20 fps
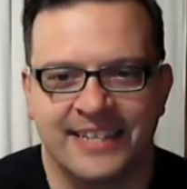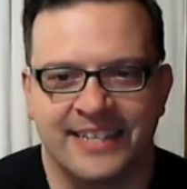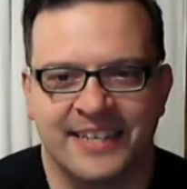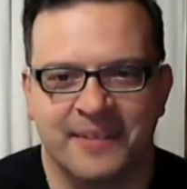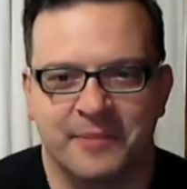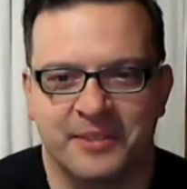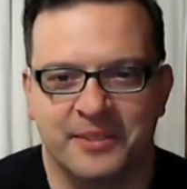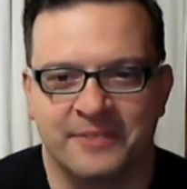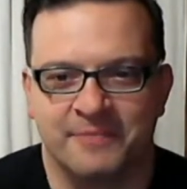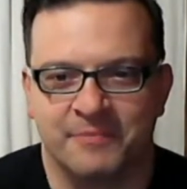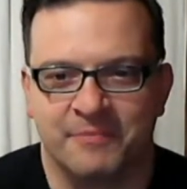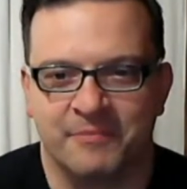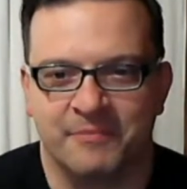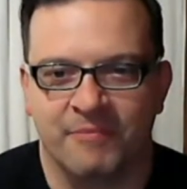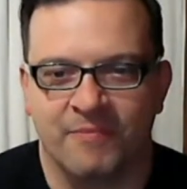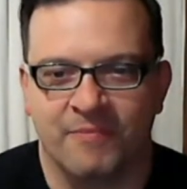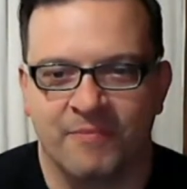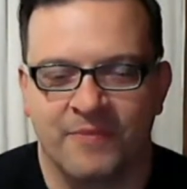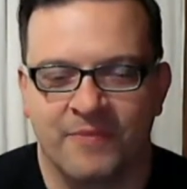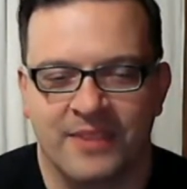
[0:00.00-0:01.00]
coming.
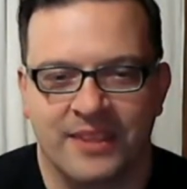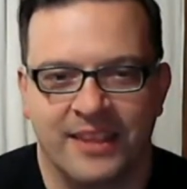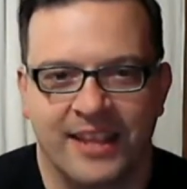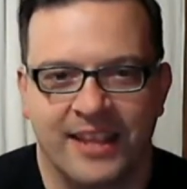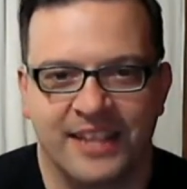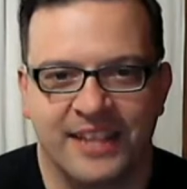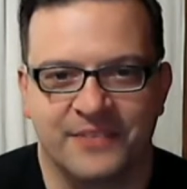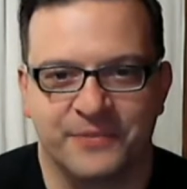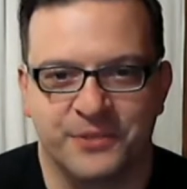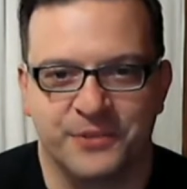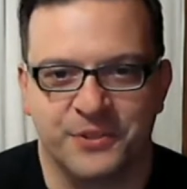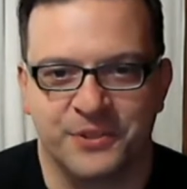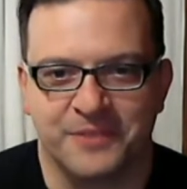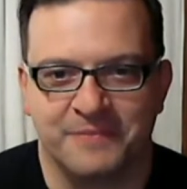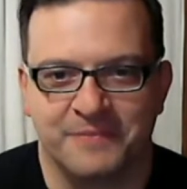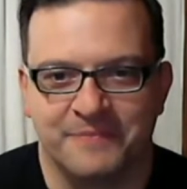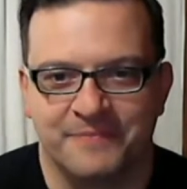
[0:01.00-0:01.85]
That's for sure.